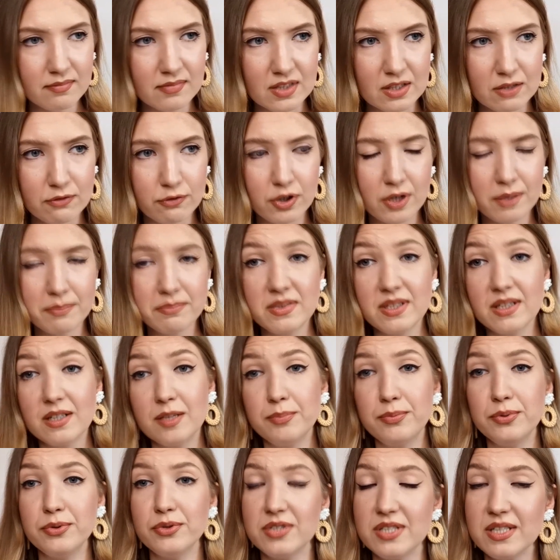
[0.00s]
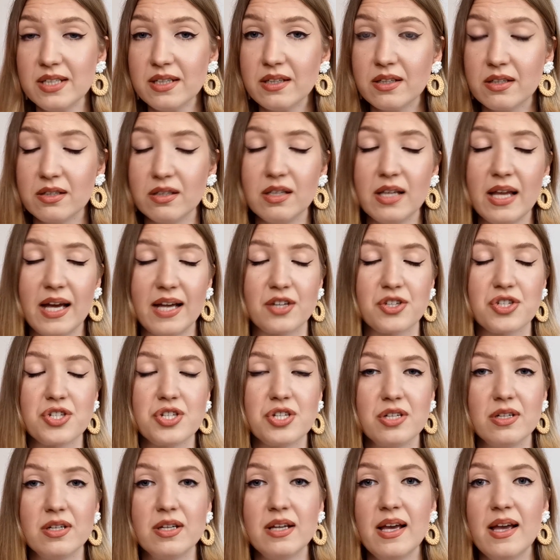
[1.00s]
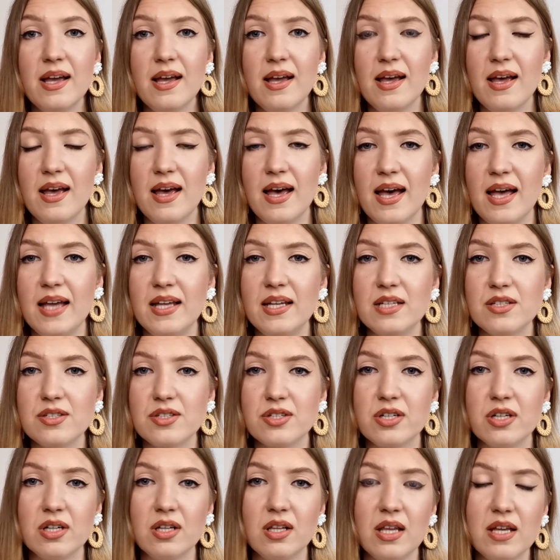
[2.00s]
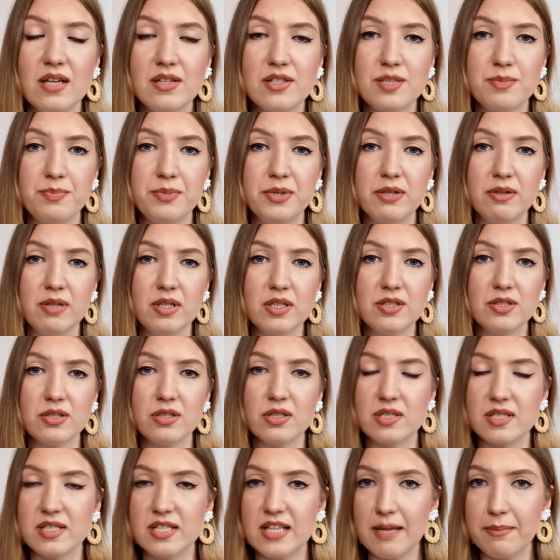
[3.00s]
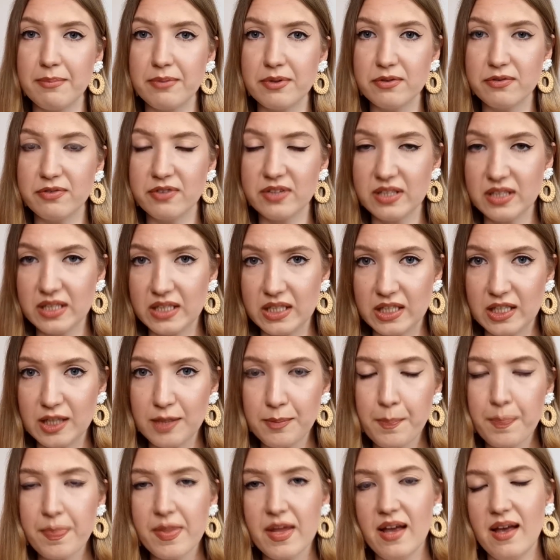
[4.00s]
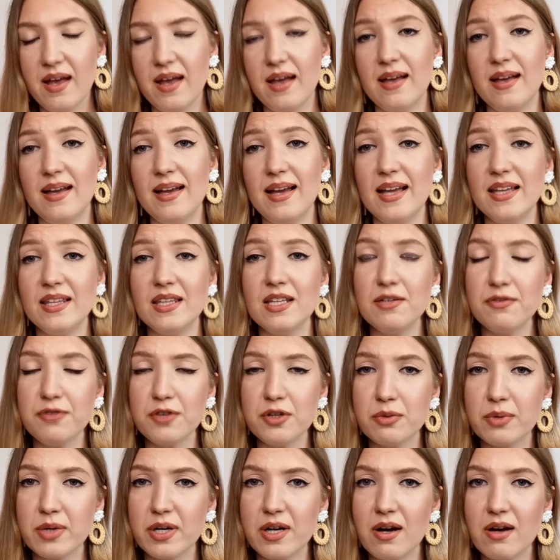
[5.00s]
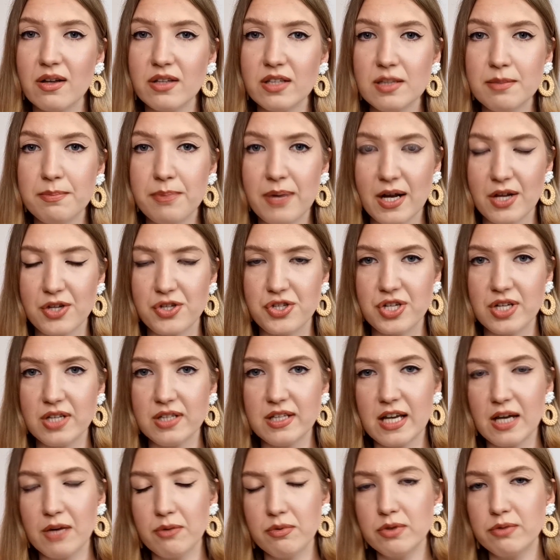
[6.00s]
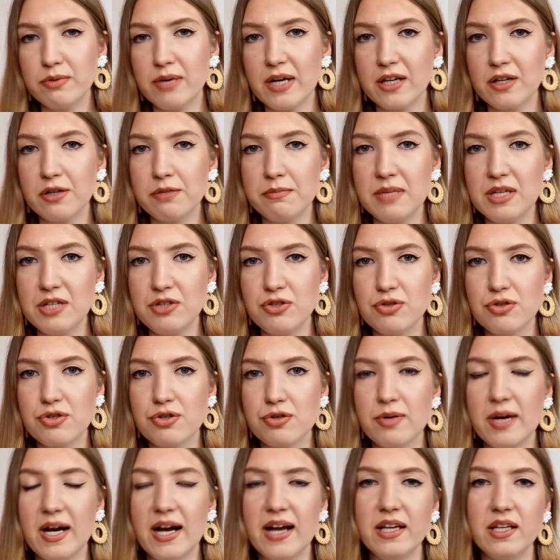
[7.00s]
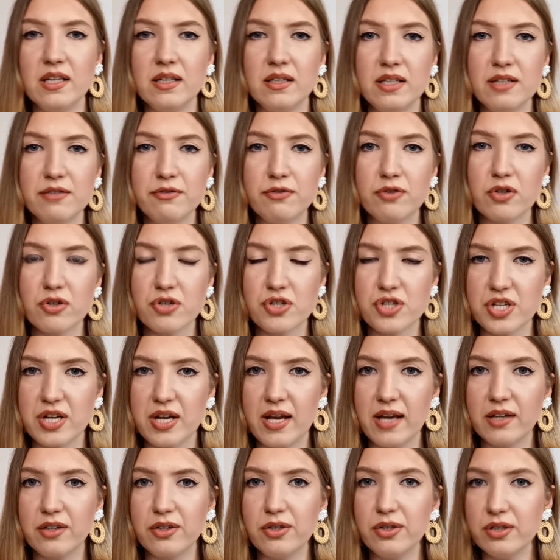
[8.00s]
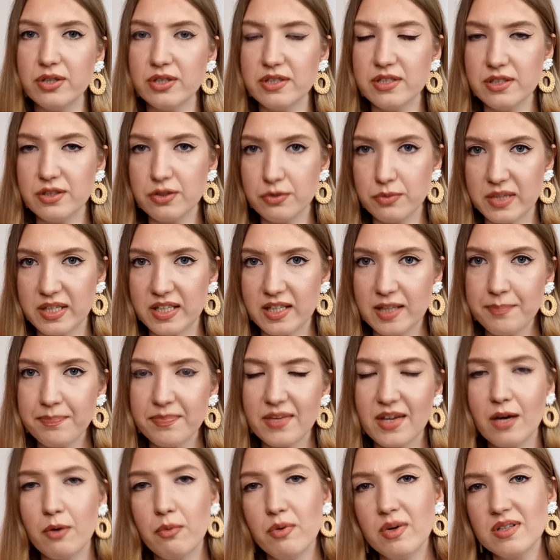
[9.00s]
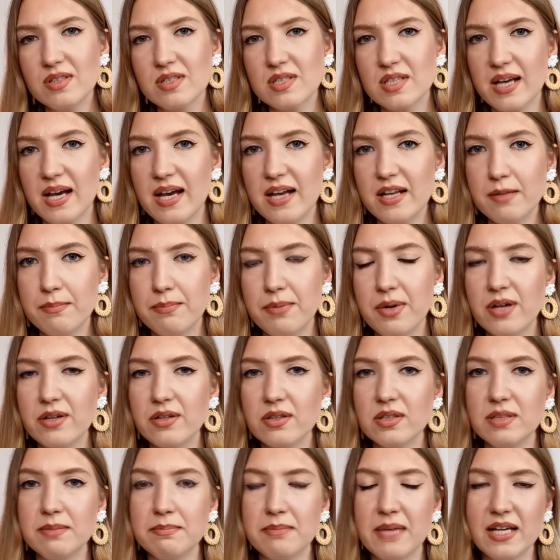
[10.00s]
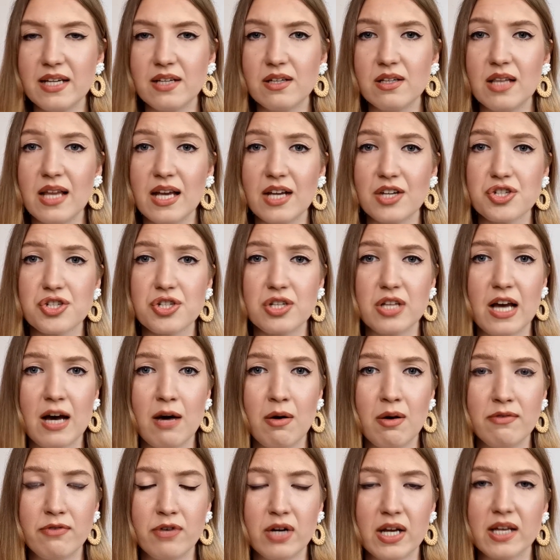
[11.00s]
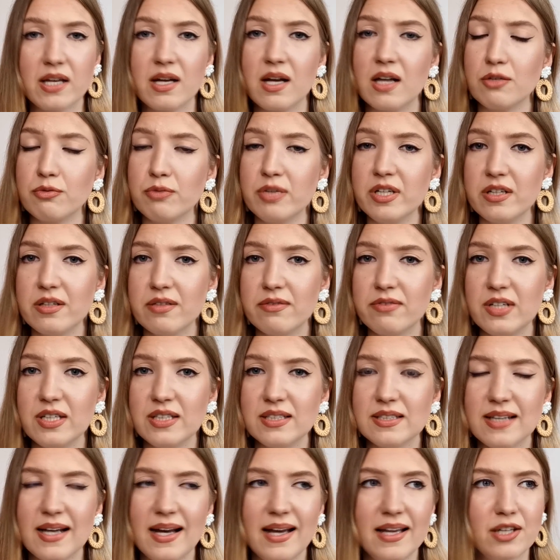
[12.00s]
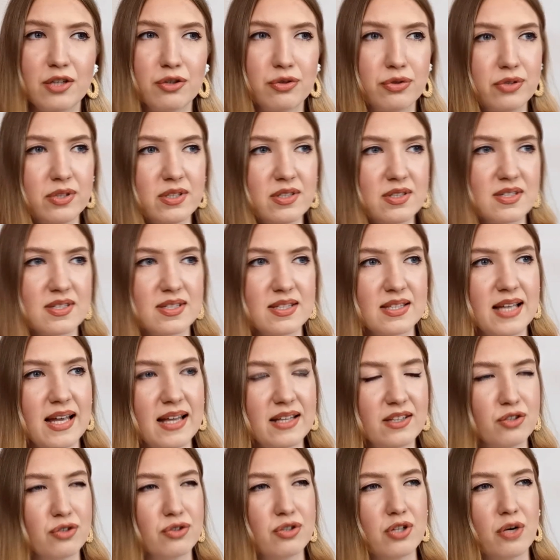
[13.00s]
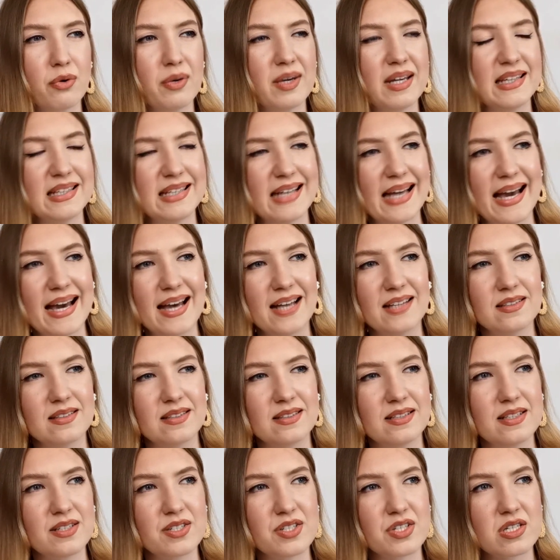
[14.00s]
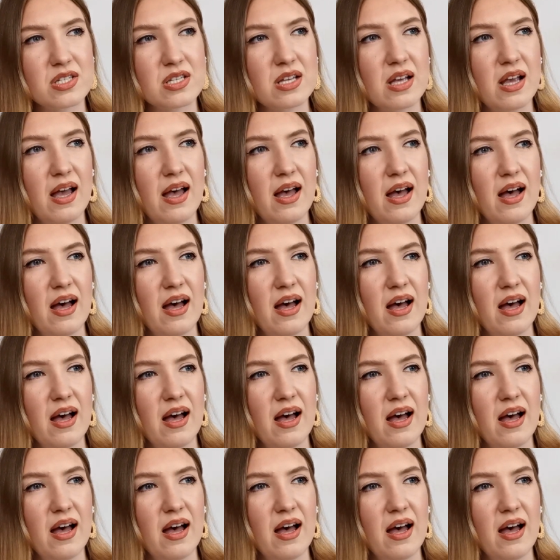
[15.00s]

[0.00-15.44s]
from their boutique collection, and it's Guerlain Spiriteuse Double Vanille. And if you are on a budget, I would recommend you try Yves Rocher Cœur de Nuit. I once had a bottle in my collection, however, I got rid of it. I couldn't stand, you know, it had this